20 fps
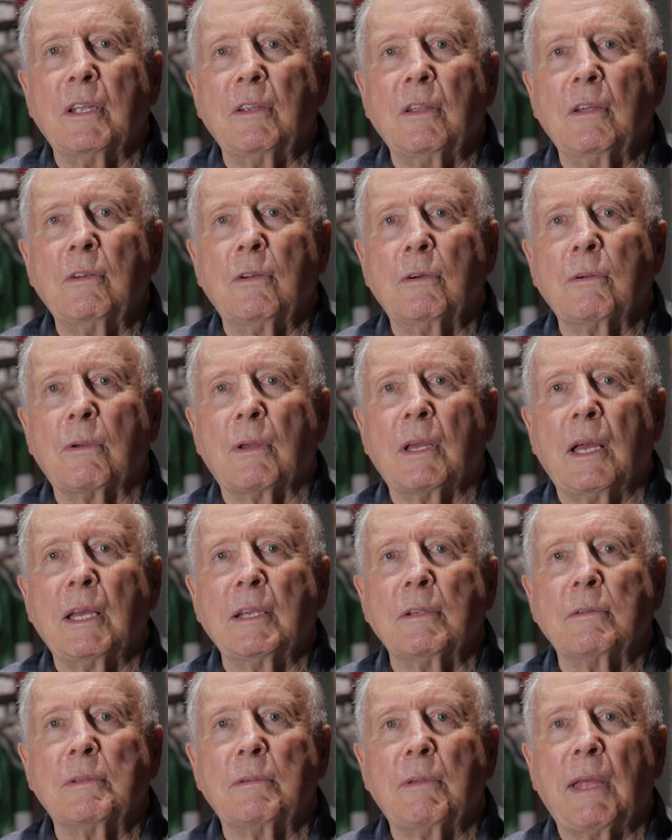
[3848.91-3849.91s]
You know,
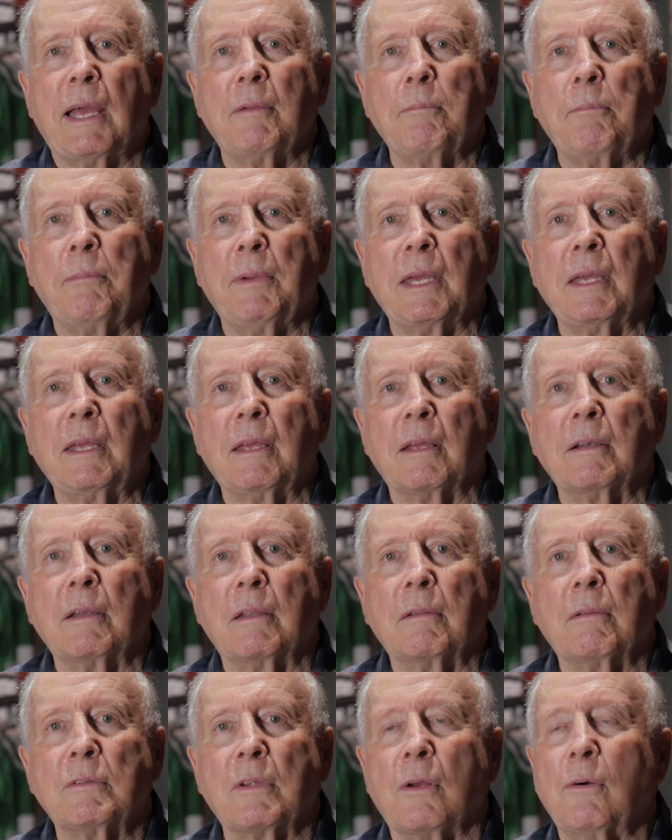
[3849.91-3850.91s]
guys that big and
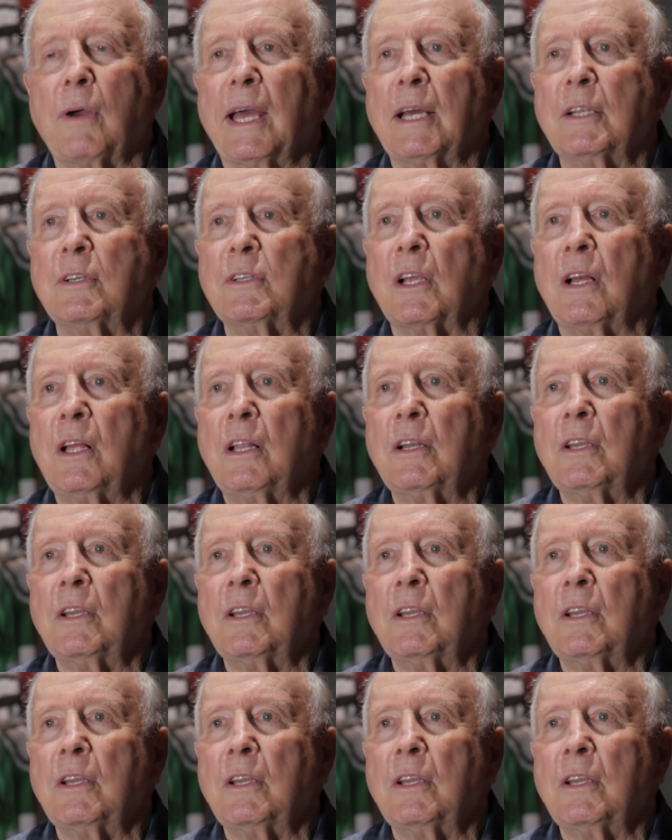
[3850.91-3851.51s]
so agile,